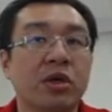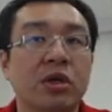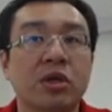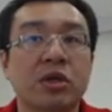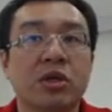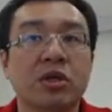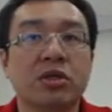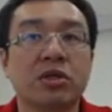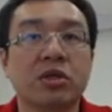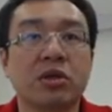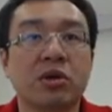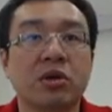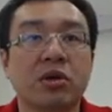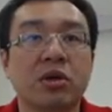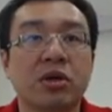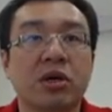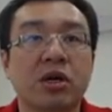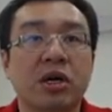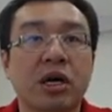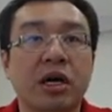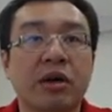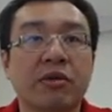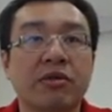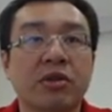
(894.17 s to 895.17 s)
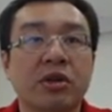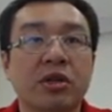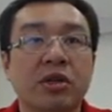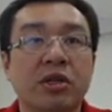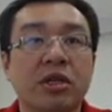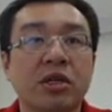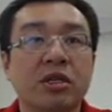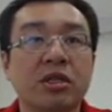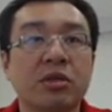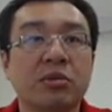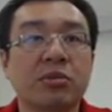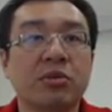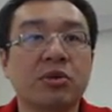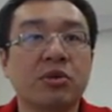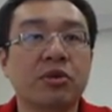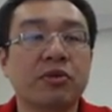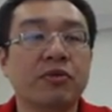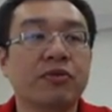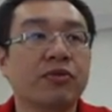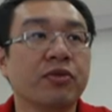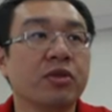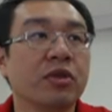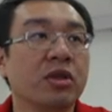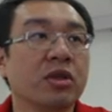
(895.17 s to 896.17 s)
So after this move,
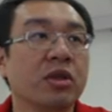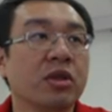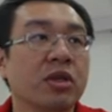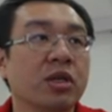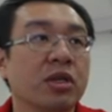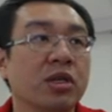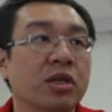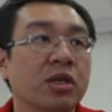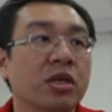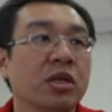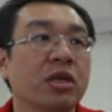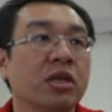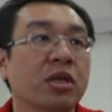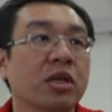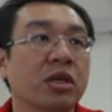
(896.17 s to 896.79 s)
here